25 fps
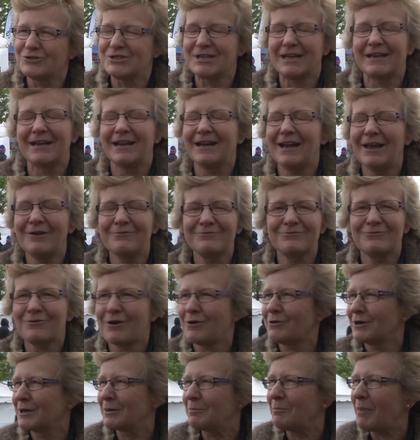chain. I love
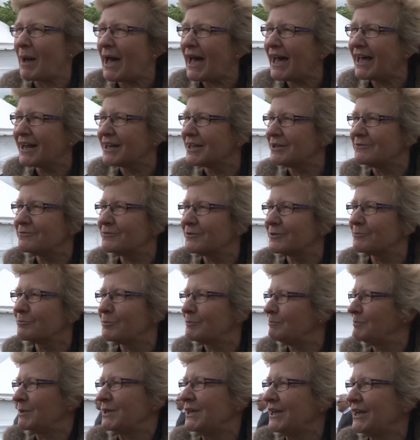growing barley for
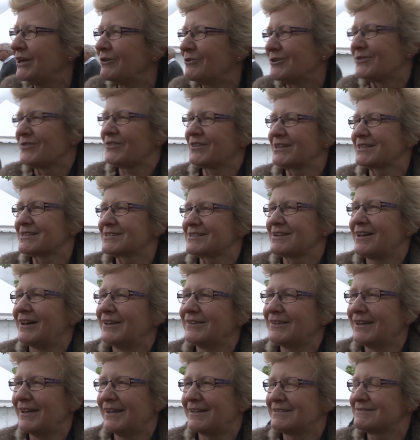beer and things
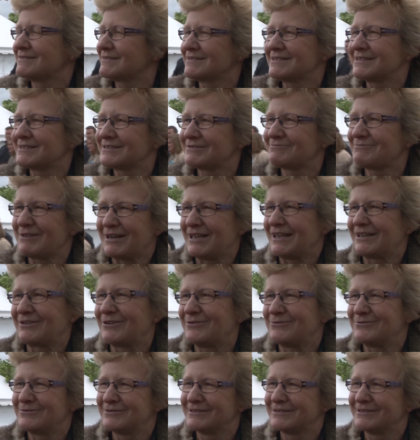like that. It's really cool.